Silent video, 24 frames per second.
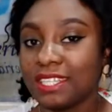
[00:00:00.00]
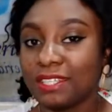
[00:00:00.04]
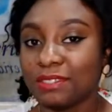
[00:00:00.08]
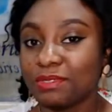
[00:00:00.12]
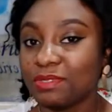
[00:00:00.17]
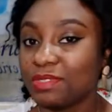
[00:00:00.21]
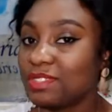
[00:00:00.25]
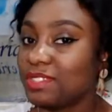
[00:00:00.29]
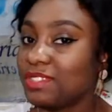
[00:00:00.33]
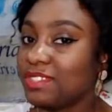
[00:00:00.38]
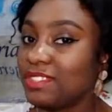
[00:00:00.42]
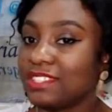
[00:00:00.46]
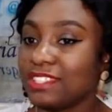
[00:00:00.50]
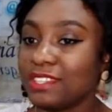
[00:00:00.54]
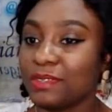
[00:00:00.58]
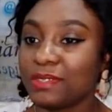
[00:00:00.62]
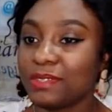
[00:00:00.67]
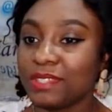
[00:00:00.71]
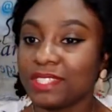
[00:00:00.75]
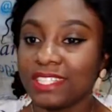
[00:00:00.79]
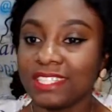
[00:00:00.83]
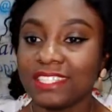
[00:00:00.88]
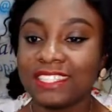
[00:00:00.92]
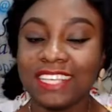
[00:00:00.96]
I don't want to use that
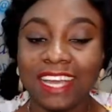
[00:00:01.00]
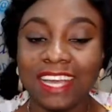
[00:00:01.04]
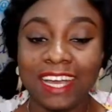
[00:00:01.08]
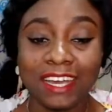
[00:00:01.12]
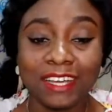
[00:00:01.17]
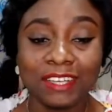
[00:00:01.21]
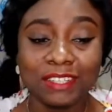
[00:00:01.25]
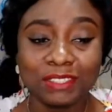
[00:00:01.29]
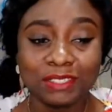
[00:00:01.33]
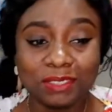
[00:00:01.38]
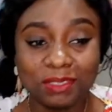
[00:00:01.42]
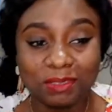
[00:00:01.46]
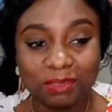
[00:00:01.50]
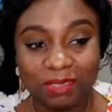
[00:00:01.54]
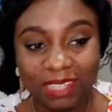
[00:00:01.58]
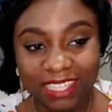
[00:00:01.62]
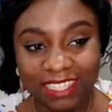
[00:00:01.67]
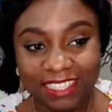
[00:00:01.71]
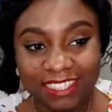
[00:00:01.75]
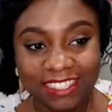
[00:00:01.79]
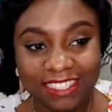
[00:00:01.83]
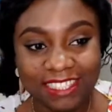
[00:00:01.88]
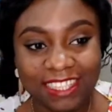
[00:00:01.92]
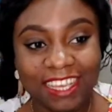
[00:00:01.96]
word
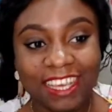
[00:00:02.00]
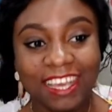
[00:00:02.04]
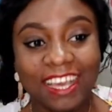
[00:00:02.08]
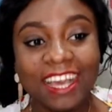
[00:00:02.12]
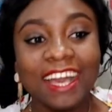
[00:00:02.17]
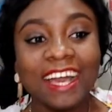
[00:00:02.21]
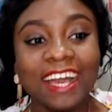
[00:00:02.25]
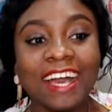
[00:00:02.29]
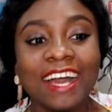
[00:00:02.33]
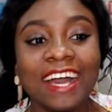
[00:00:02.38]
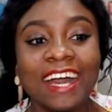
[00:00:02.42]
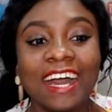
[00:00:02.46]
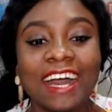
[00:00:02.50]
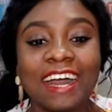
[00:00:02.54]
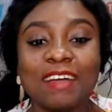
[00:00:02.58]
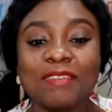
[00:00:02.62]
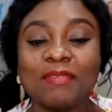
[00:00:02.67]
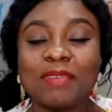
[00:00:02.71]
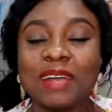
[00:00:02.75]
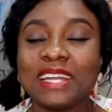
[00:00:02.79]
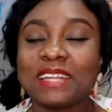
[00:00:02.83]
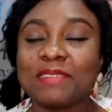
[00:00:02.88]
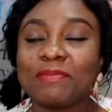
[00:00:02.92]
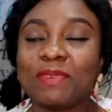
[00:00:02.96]
entanglement.
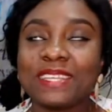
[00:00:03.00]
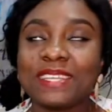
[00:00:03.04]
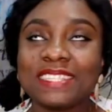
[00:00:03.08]
And the